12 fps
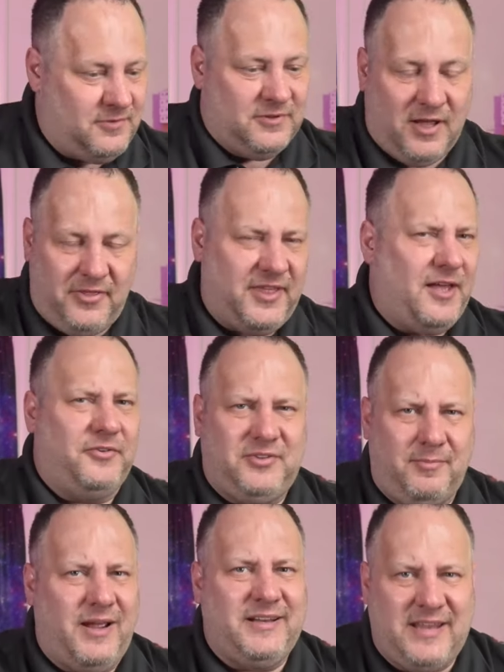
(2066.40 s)
nothing
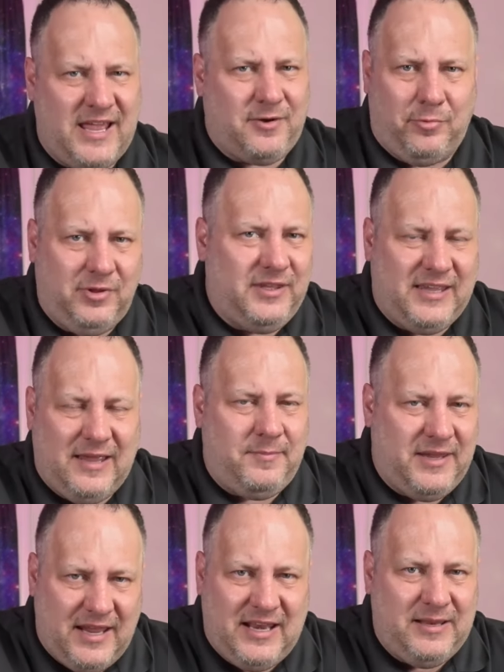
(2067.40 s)
else in my deck really
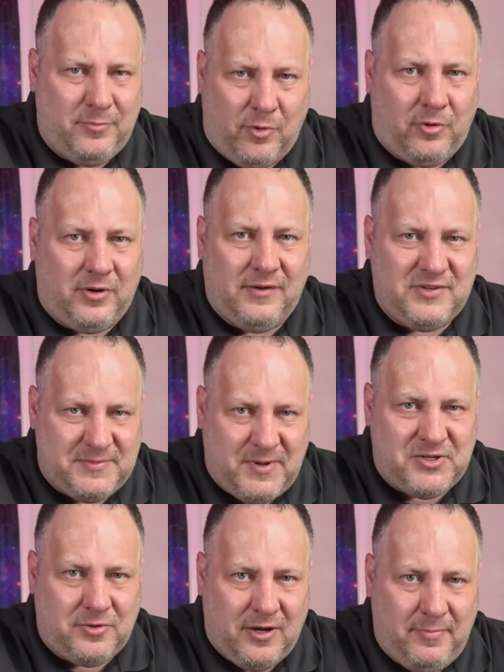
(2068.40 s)
gave me any more of a
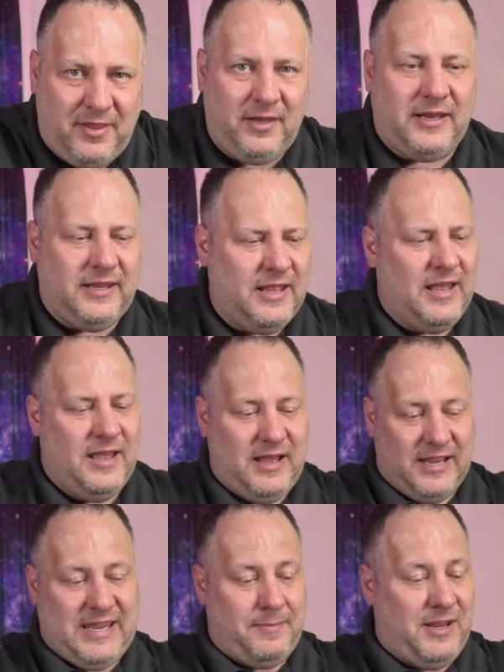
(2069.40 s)
special ability.
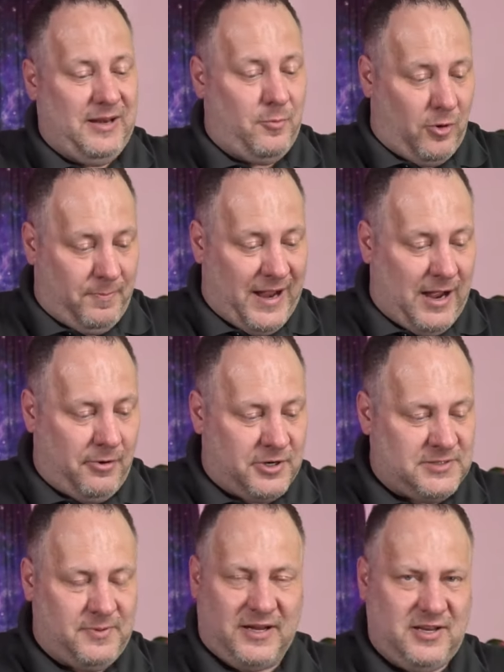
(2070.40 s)
I kept getting more
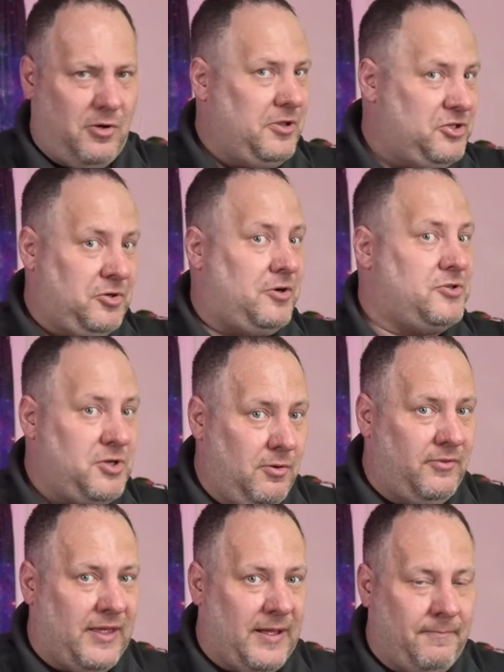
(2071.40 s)
powers, but I could only trigger
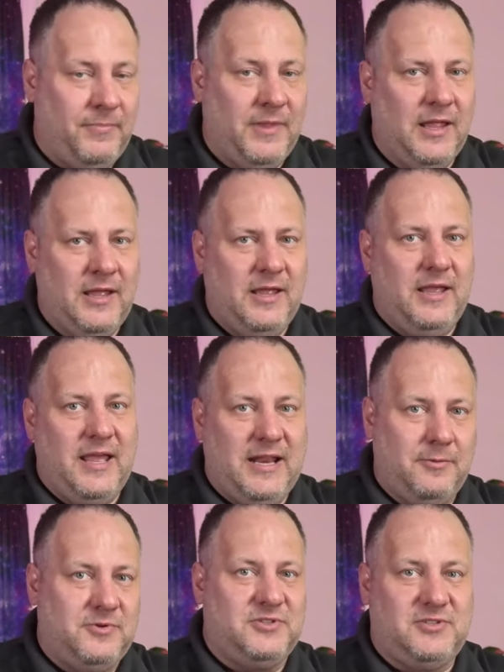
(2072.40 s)
two of them, and
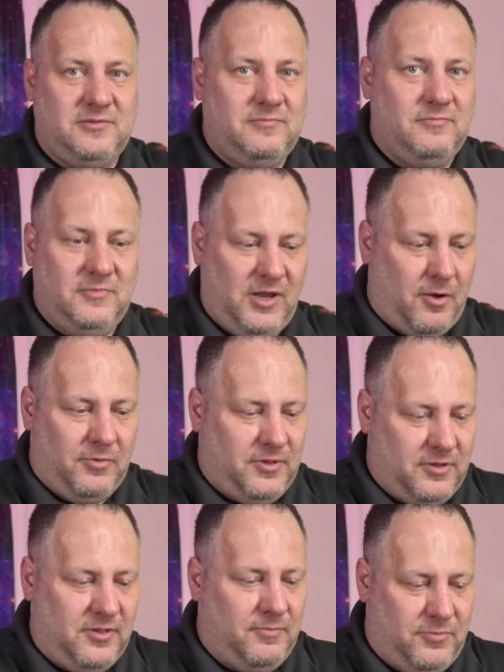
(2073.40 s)
it was you know
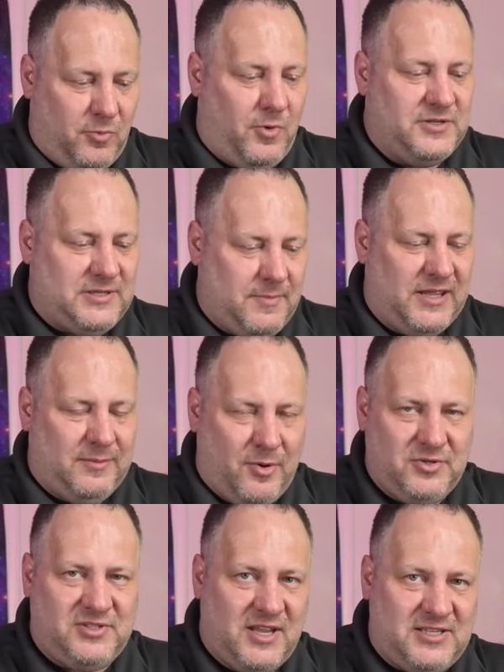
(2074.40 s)
the the, the ones that made the
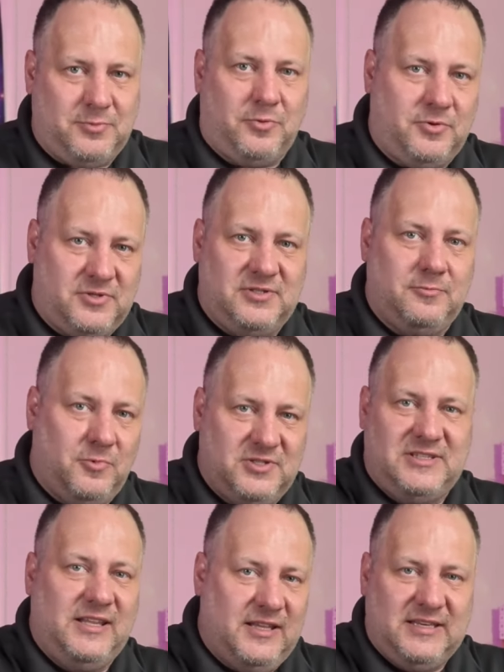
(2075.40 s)
most sense was
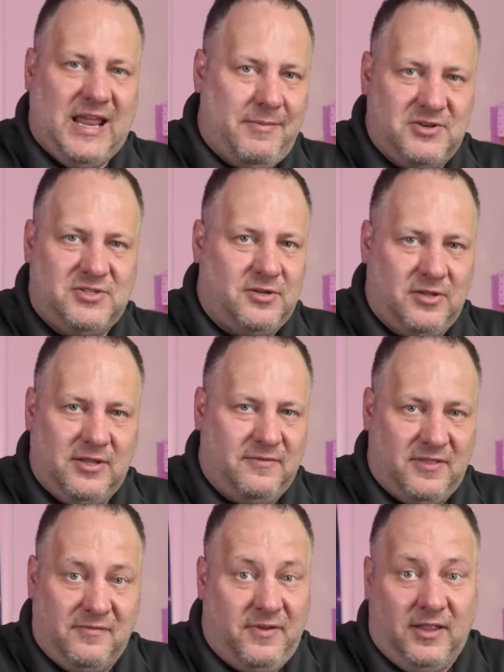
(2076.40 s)
was dealing damage to the
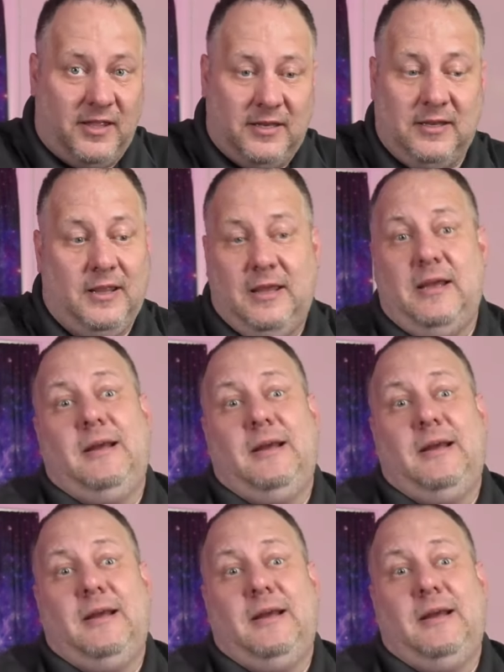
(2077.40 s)
the villain,